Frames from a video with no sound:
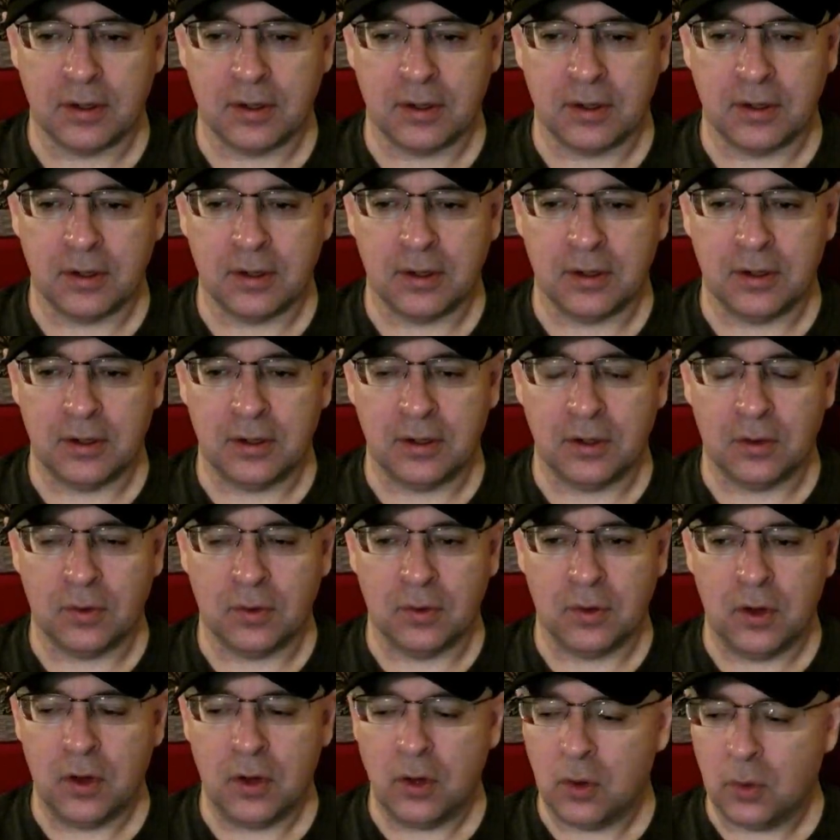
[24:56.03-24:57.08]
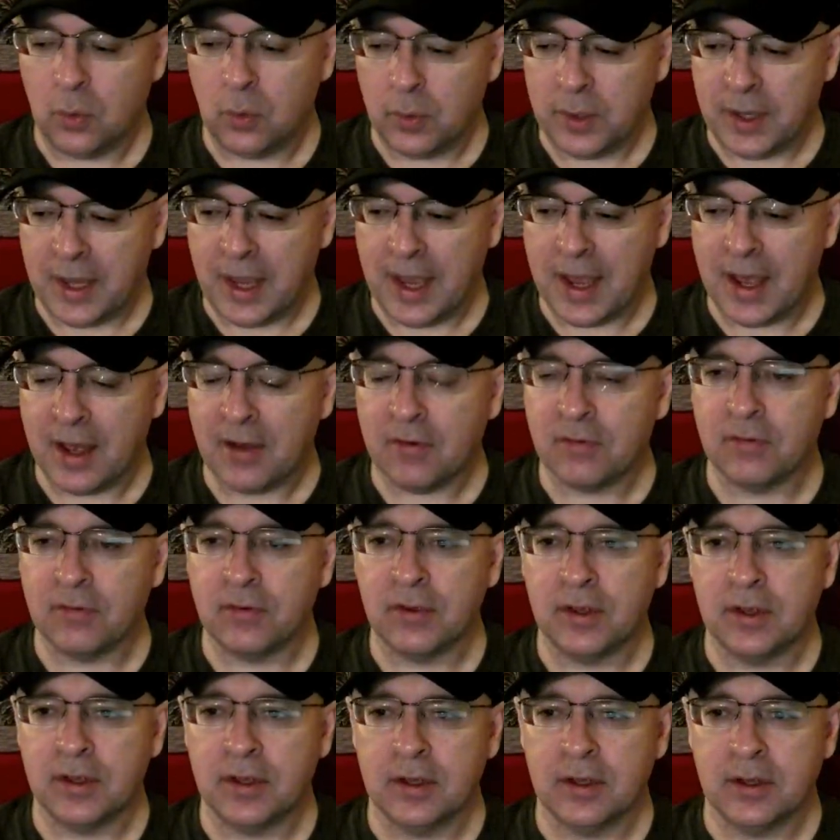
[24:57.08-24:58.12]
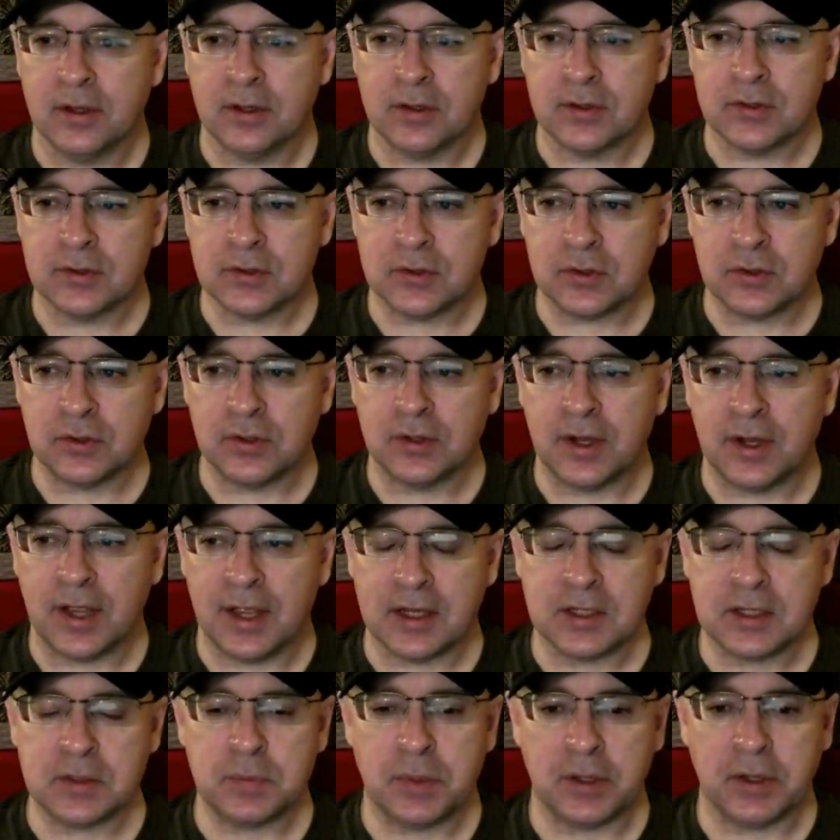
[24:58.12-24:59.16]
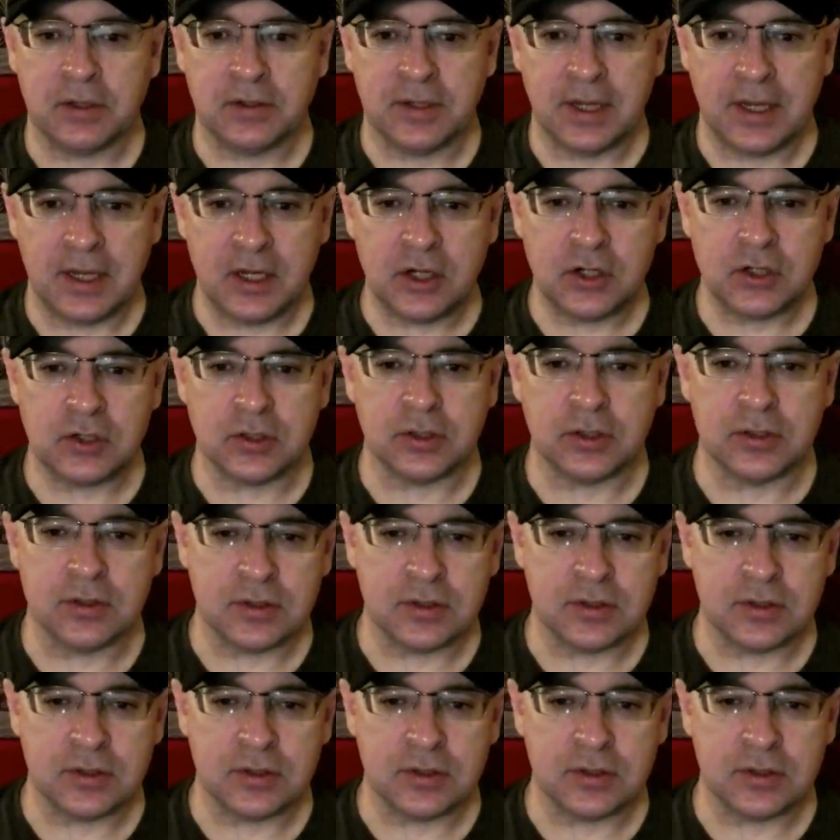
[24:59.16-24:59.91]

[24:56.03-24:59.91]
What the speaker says: You know, we have certain expectations.